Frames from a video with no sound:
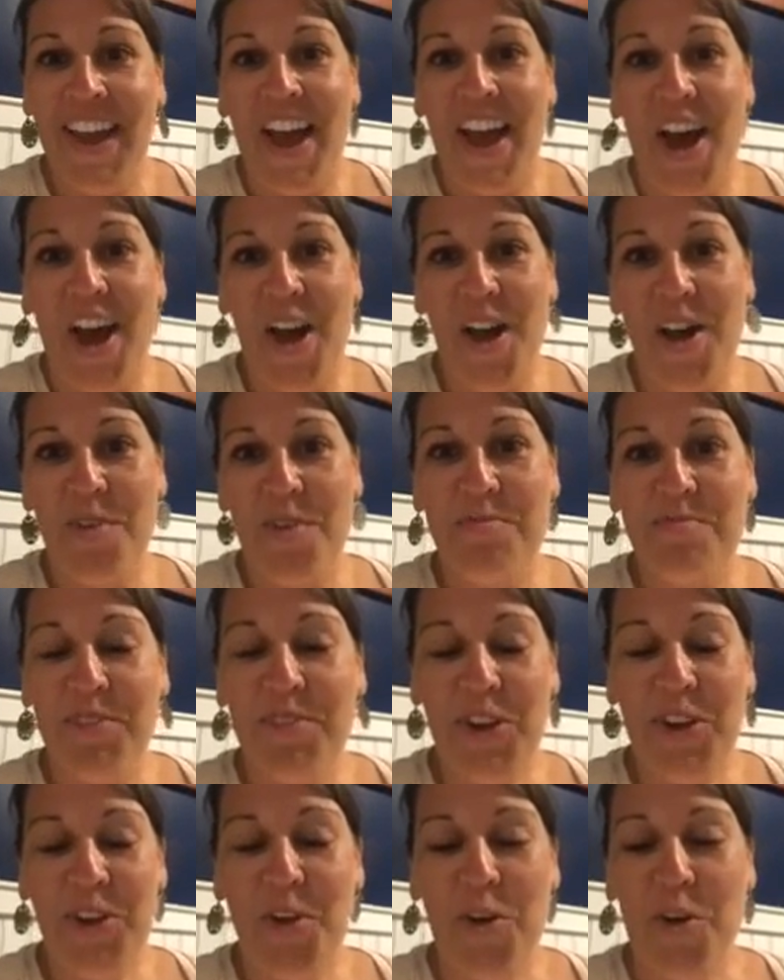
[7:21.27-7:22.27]

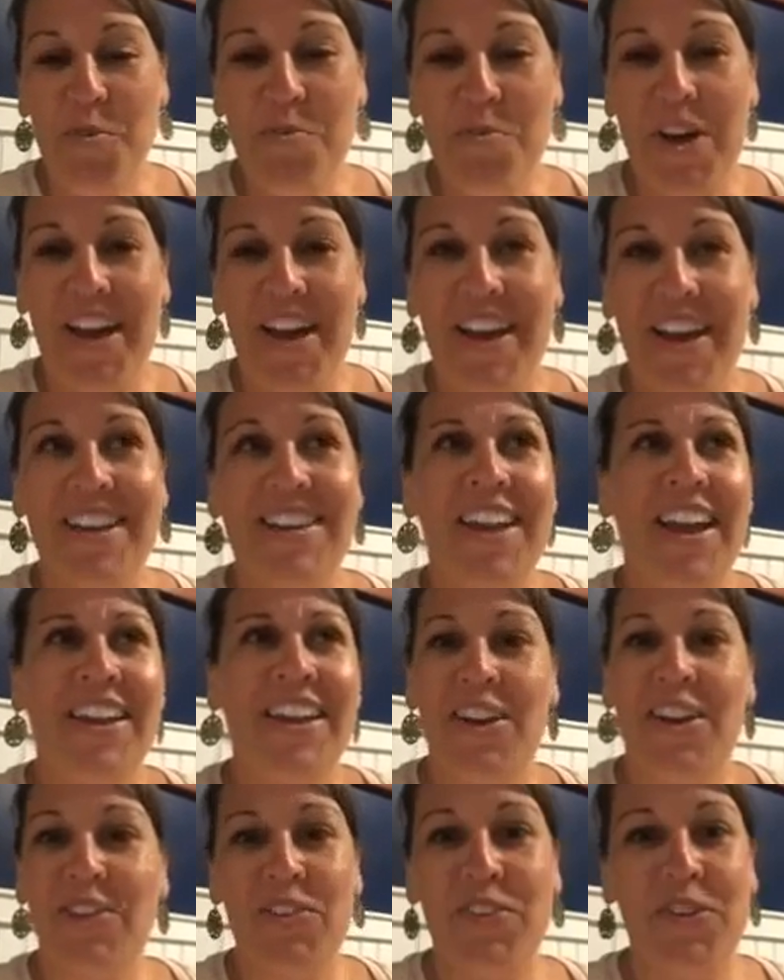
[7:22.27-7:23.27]
but I'd
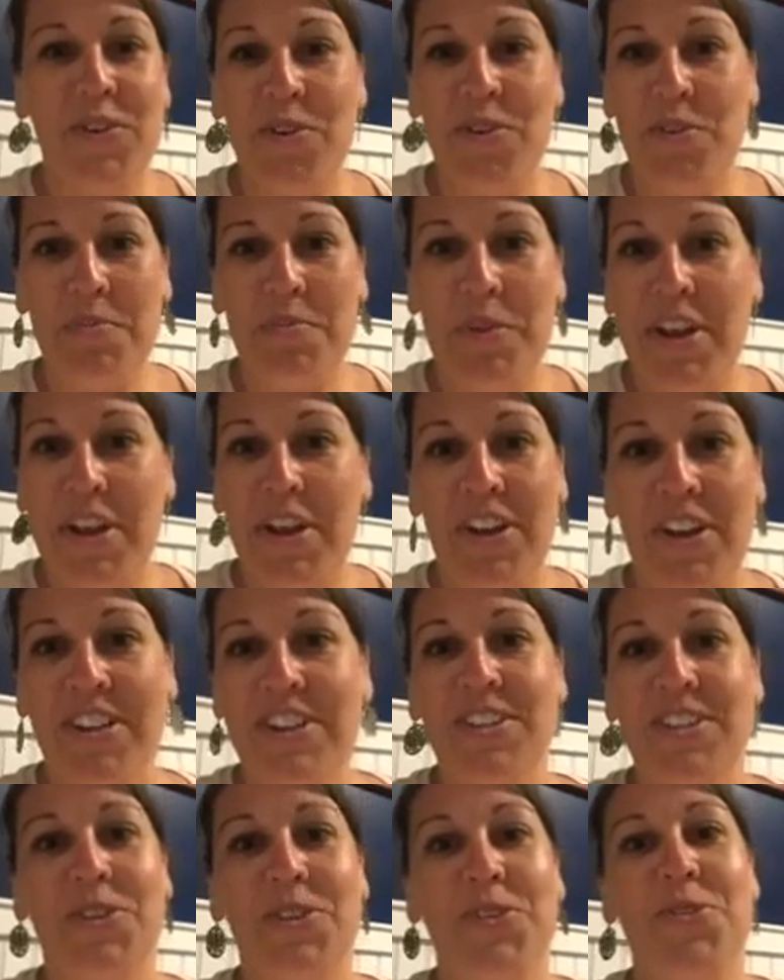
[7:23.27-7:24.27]
never been
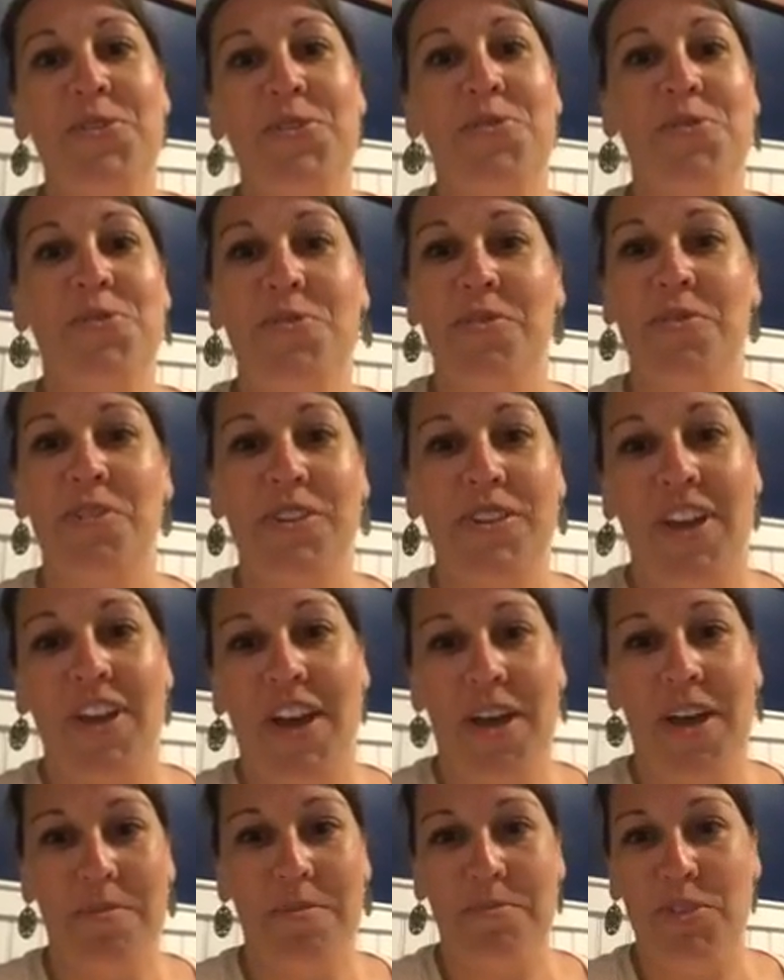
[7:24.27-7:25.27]
onto
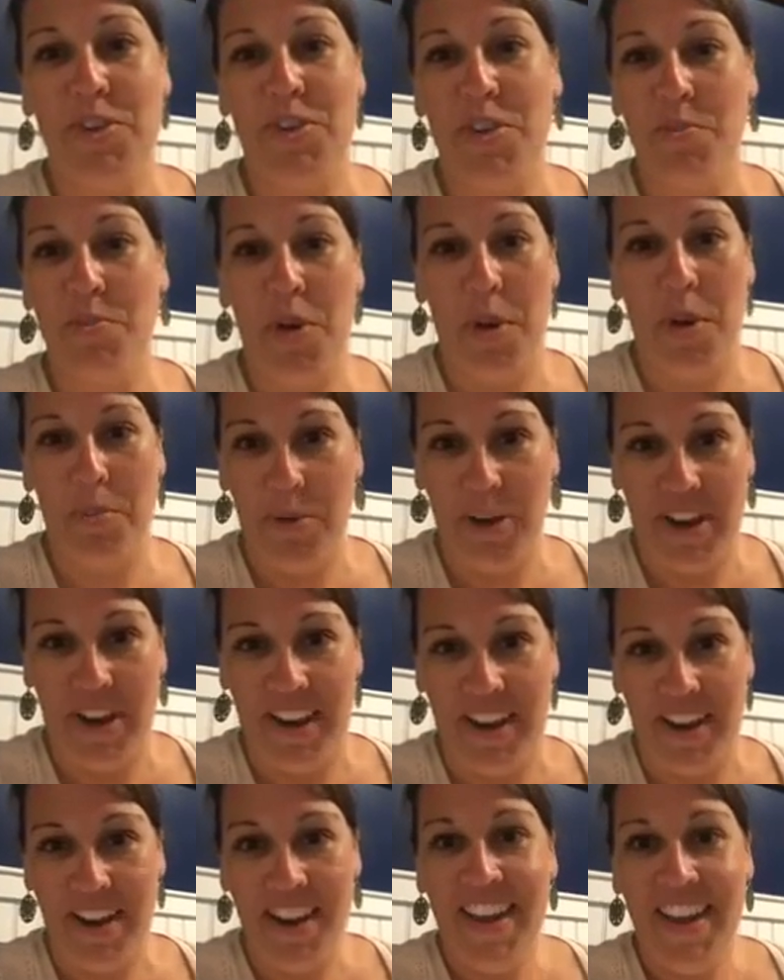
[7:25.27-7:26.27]
to the
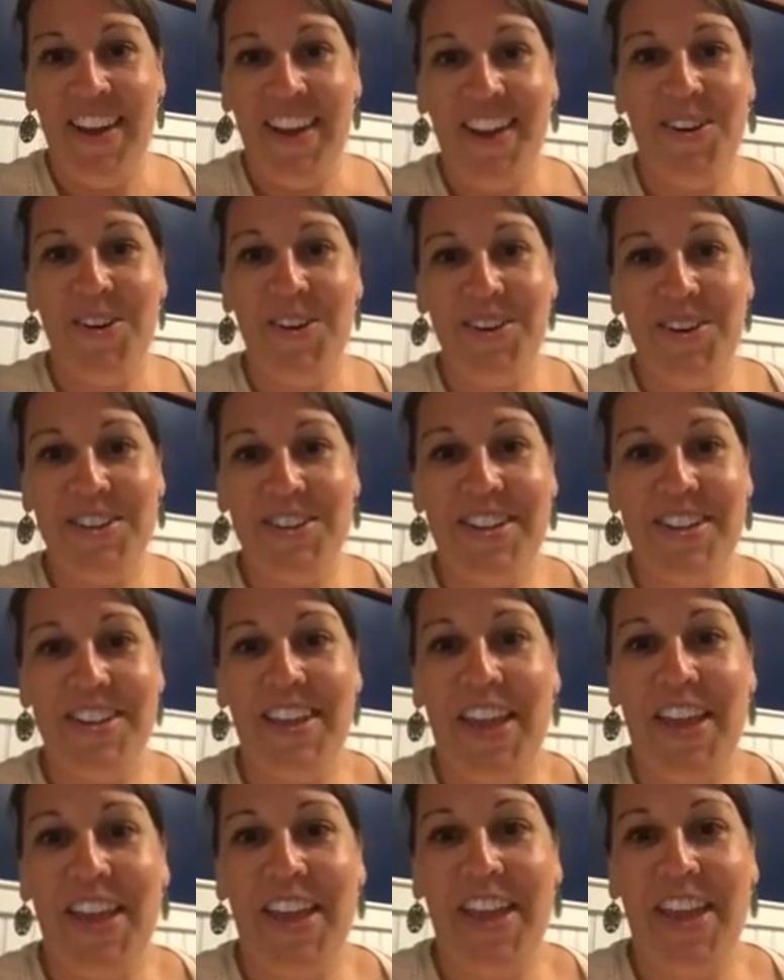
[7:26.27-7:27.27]
property or to the
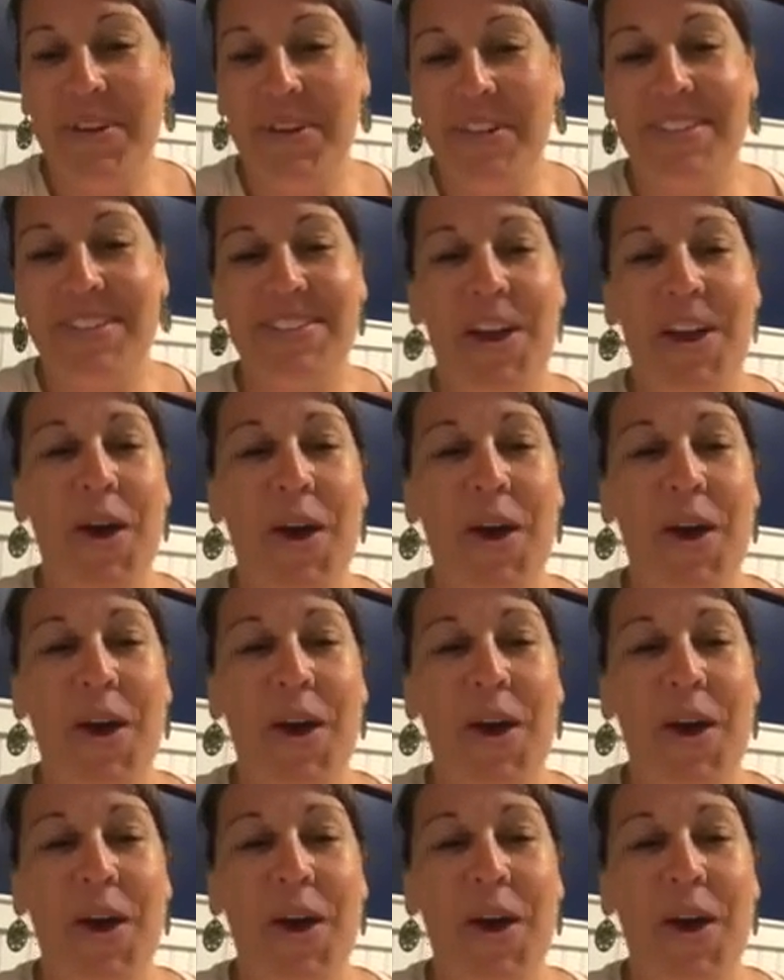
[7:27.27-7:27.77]
campus.